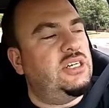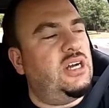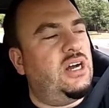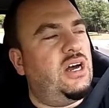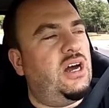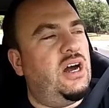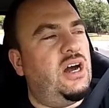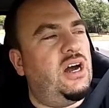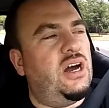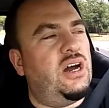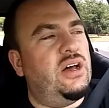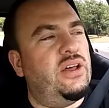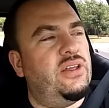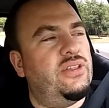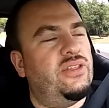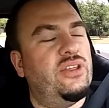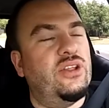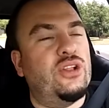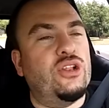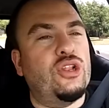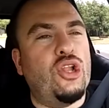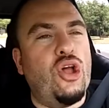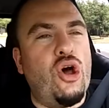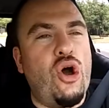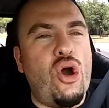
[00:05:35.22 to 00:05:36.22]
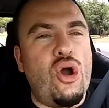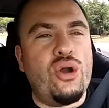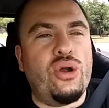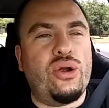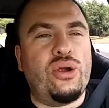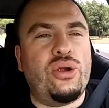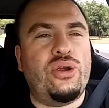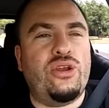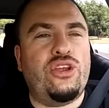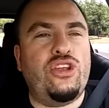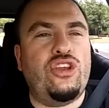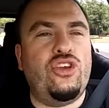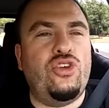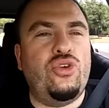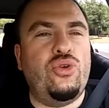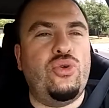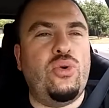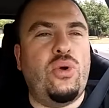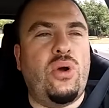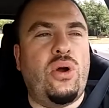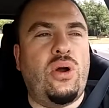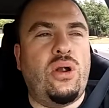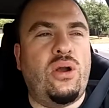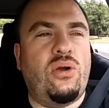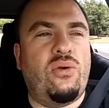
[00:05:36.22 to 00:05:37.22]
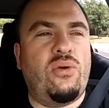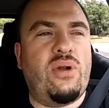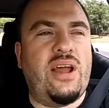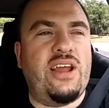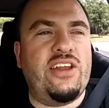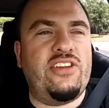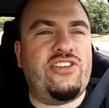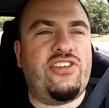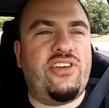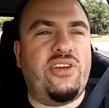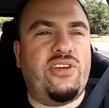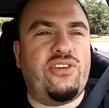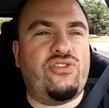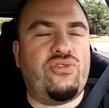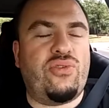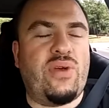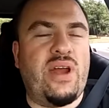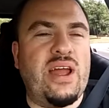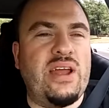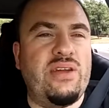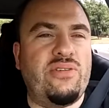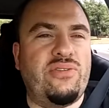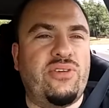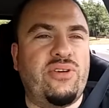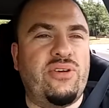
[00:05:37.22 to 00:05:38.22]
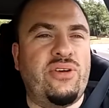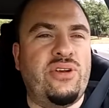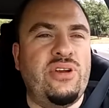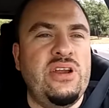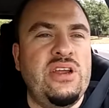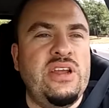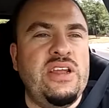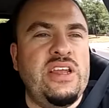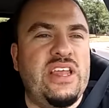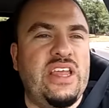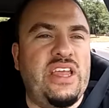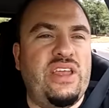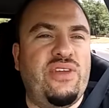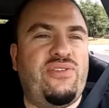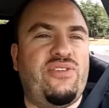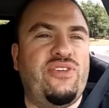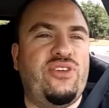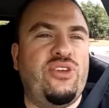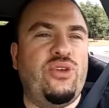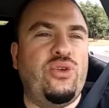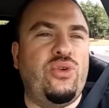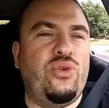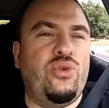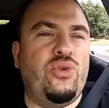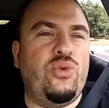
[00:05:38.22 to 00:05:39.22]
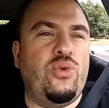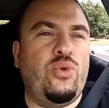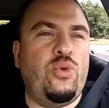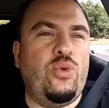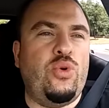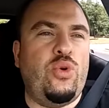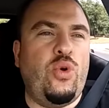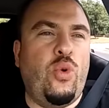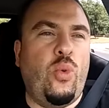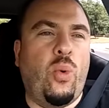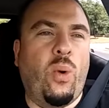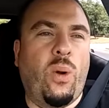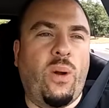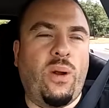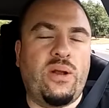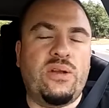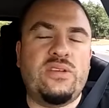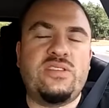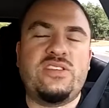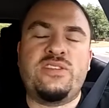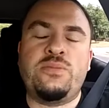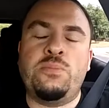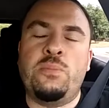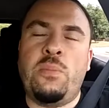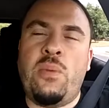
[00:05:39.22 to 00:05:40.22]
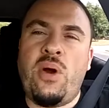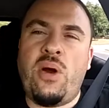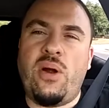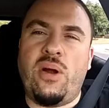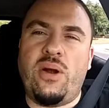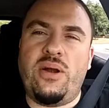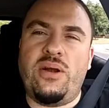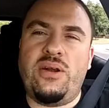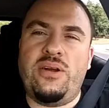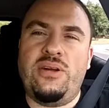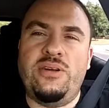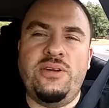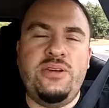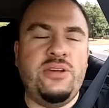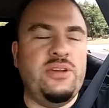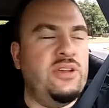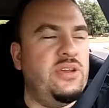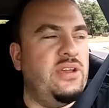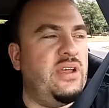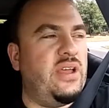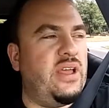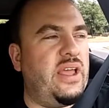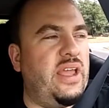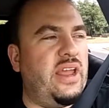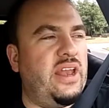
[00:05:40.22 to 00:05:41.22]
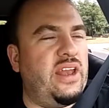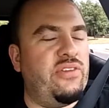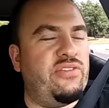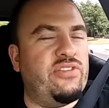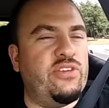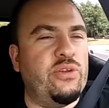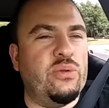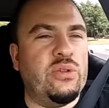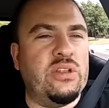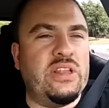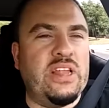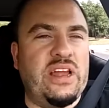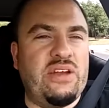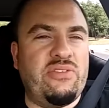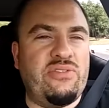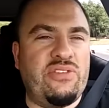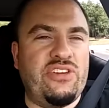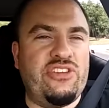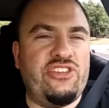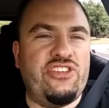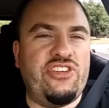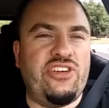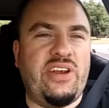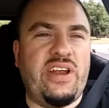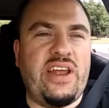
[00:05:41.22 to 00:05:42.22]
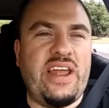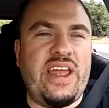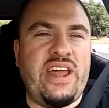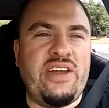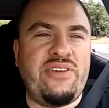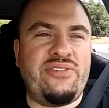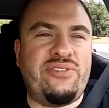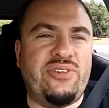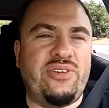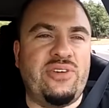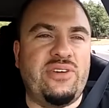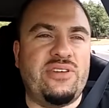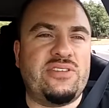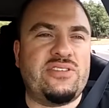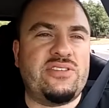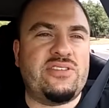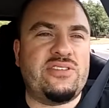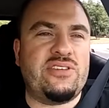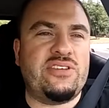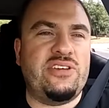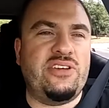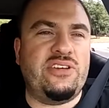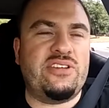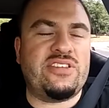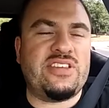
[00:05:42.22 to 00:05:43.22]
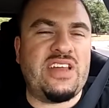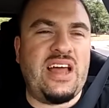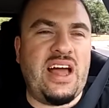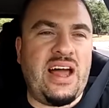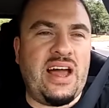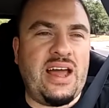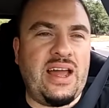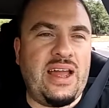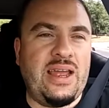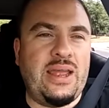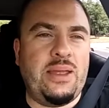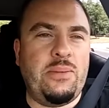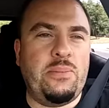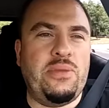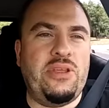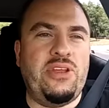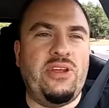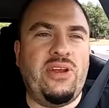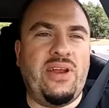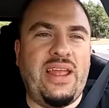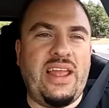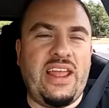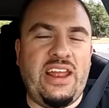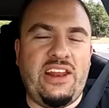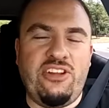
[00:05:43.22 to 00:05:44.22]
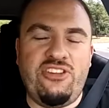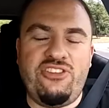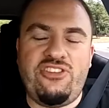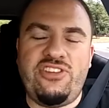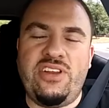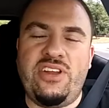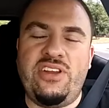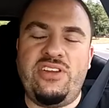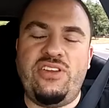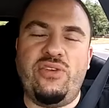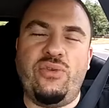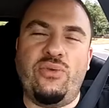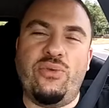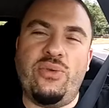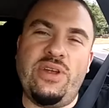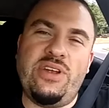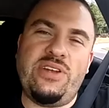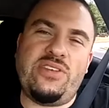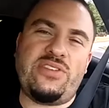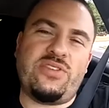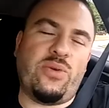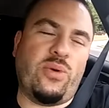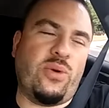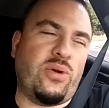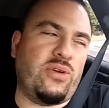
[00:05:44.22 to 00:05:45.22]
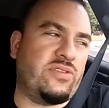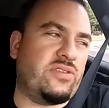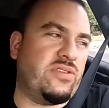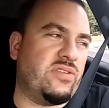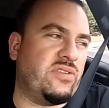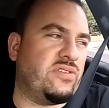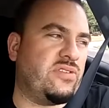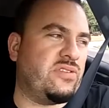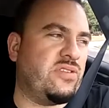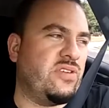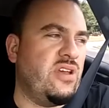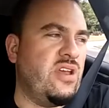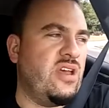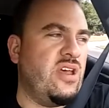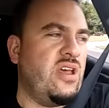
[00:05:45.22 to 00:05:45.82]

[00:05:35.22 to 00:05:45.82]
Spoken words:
the longer you are a rideshare driver, if you work smart and if you leverage your efforts, your time, your energy, and your resources,